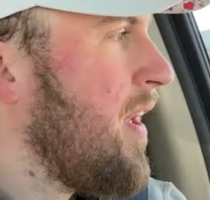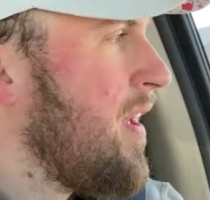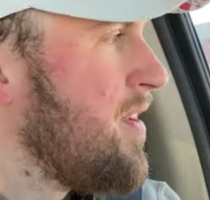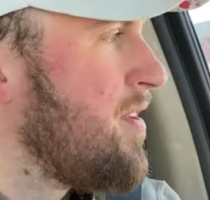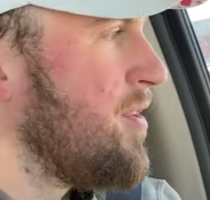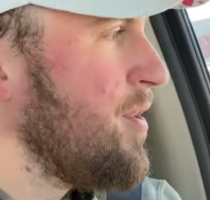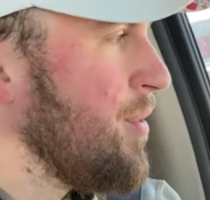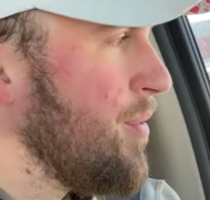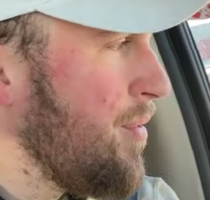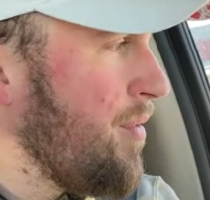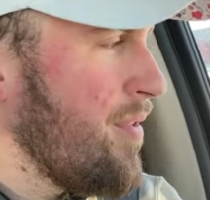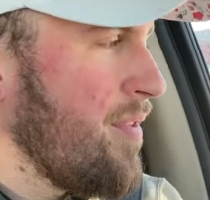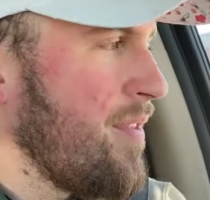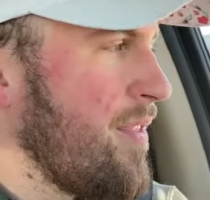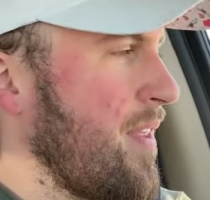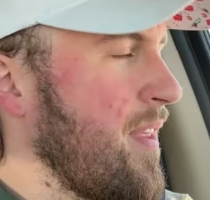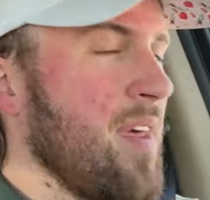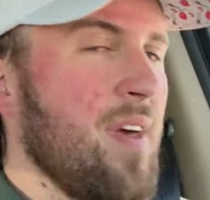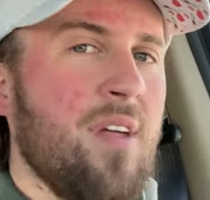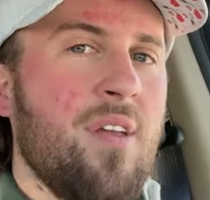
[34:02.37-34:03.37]
I don't,
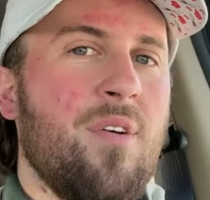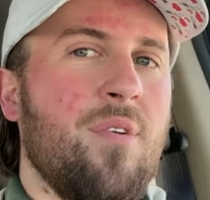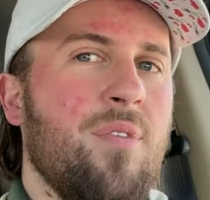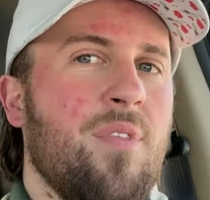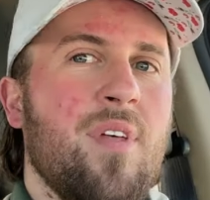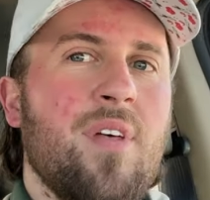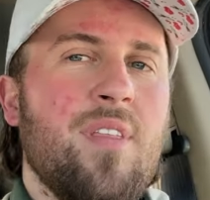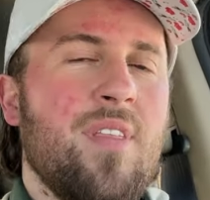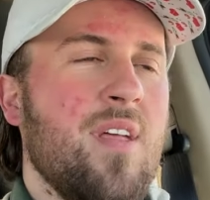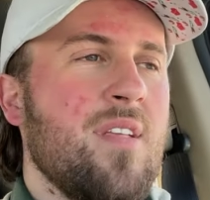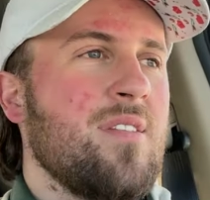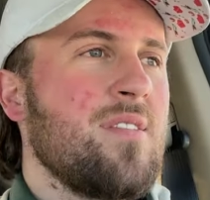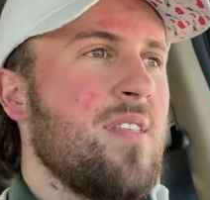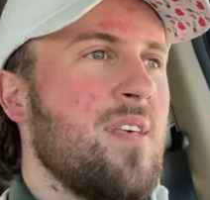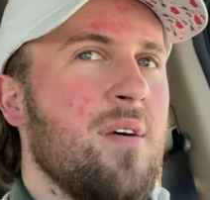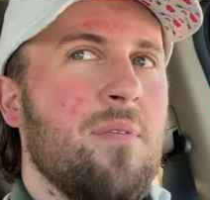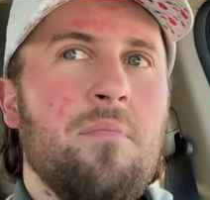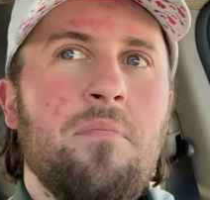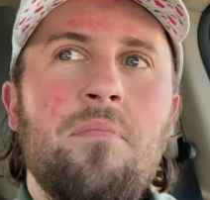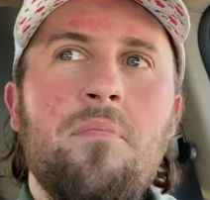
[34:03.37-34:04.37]
I don't think that's
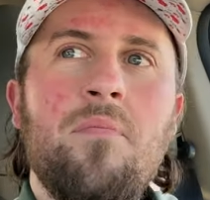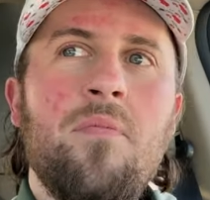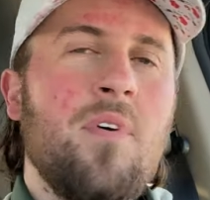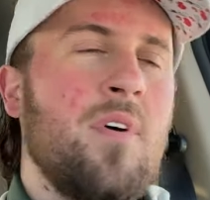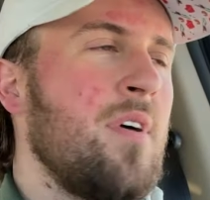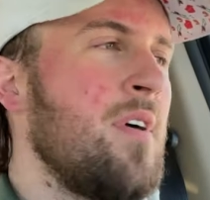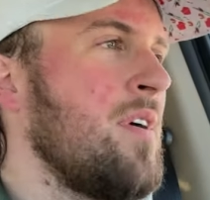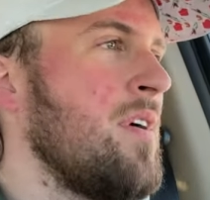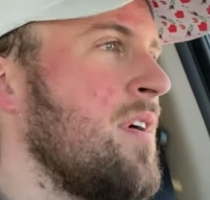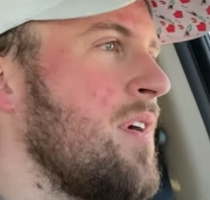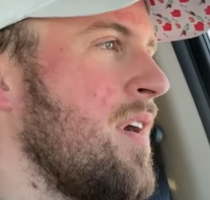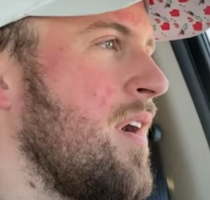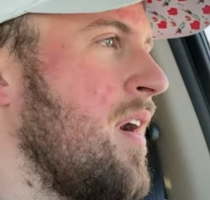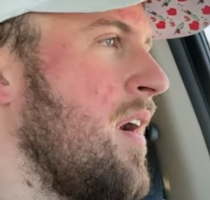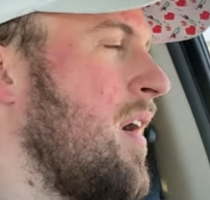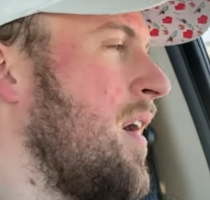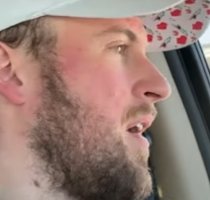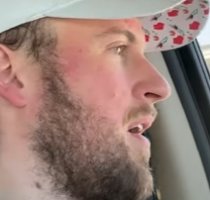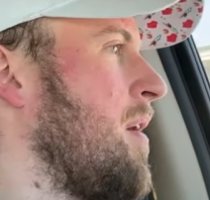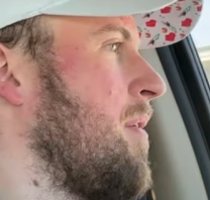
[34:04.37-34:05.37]
them.
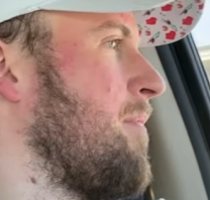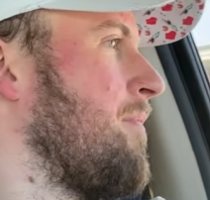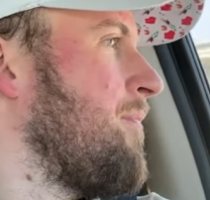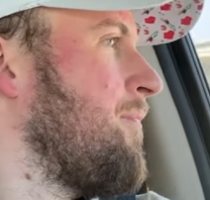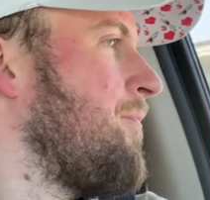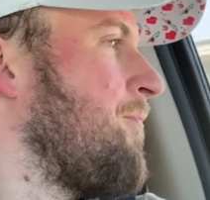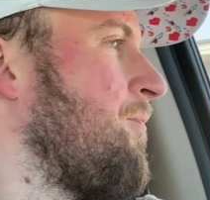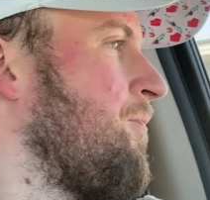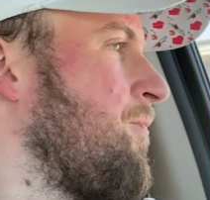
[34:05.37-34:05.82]
Um,